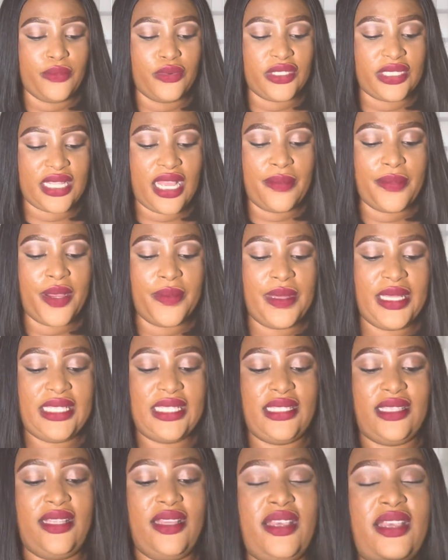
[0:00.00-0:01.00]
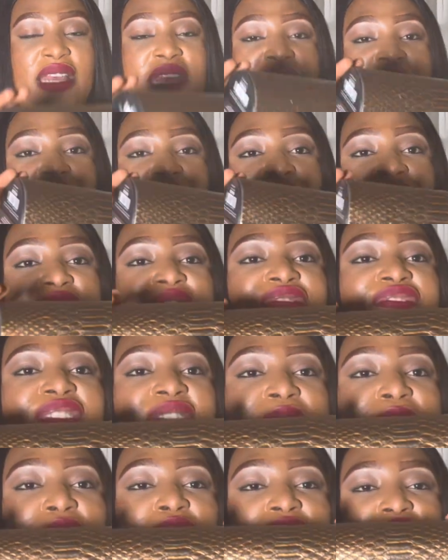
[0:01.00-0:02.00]
Musamam. It's the
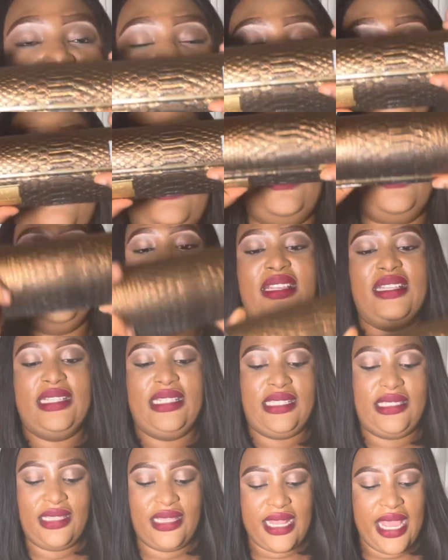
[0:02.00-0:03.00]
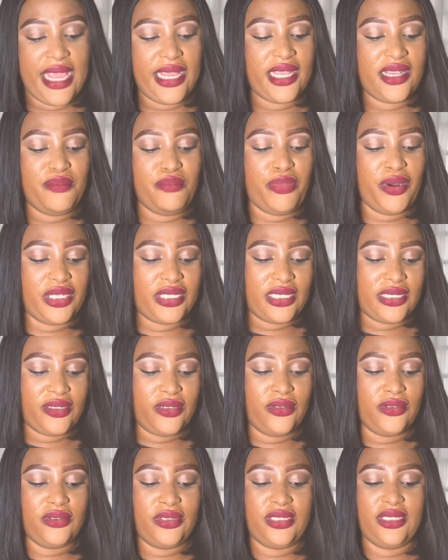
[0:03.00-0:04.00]
infamous snake
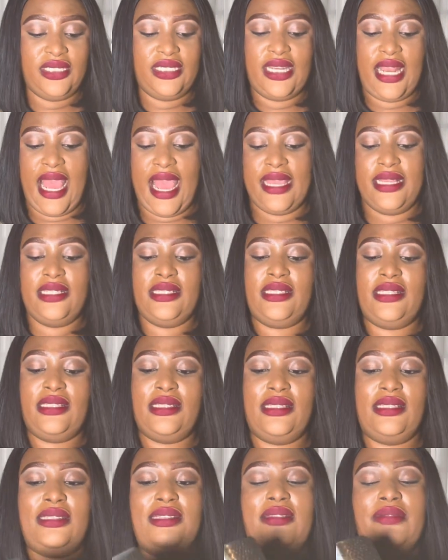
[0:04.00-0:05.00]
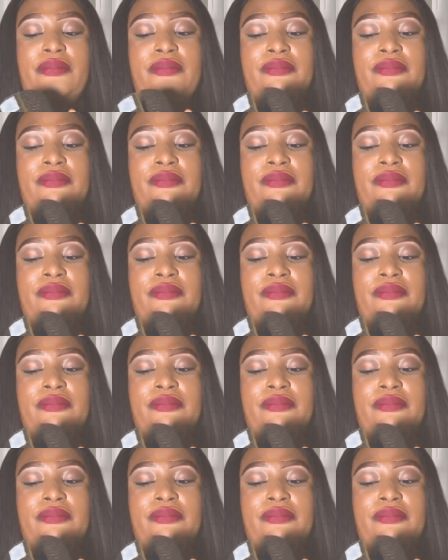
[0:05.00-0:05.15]
bottled nice